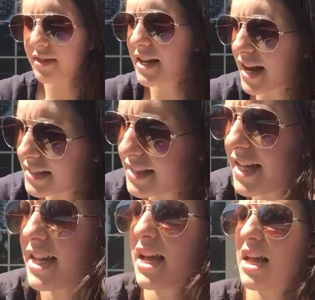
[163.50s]
The next
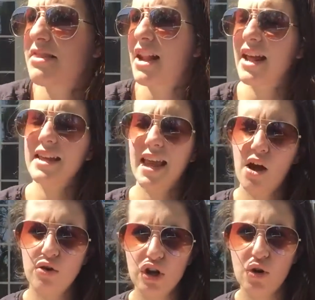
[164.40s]
thing that I
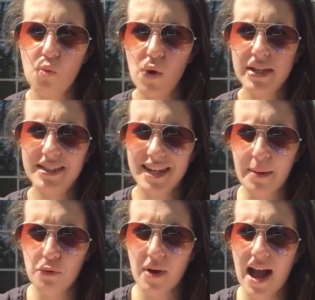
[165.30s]
encountered was
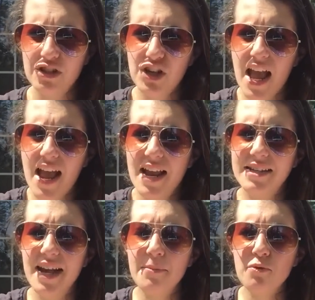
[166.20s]
diaper rash,
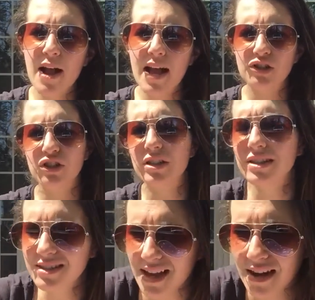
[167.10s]
and diaper rash
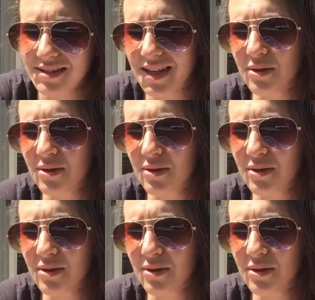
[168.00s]
sucked.